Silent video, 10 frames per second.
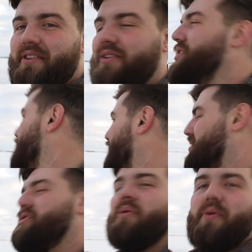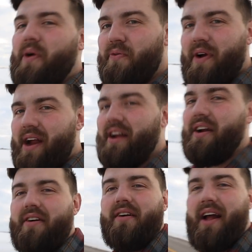to like a snowy road right
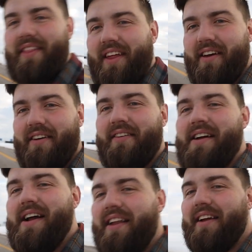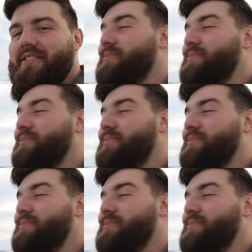here, and then taking